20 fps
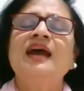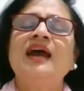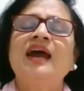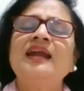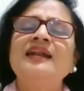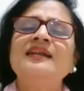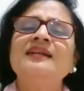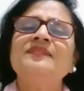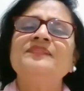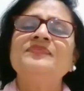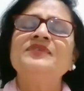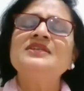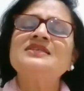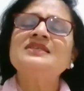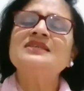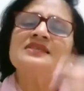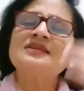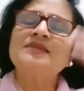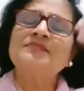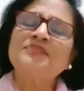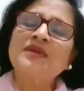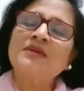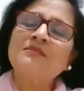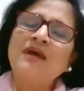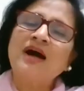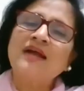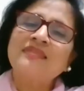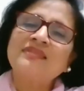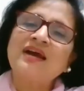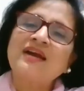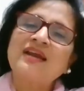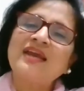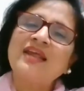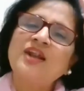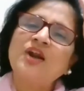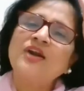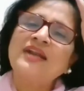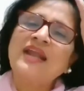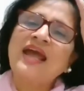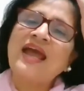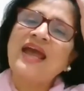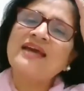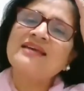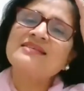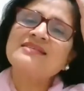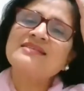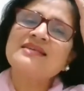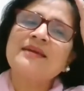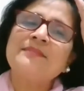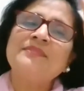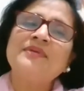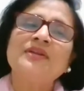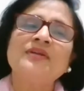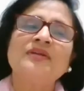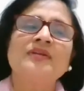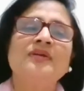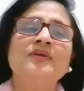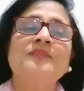And this is something Mata cannot accept.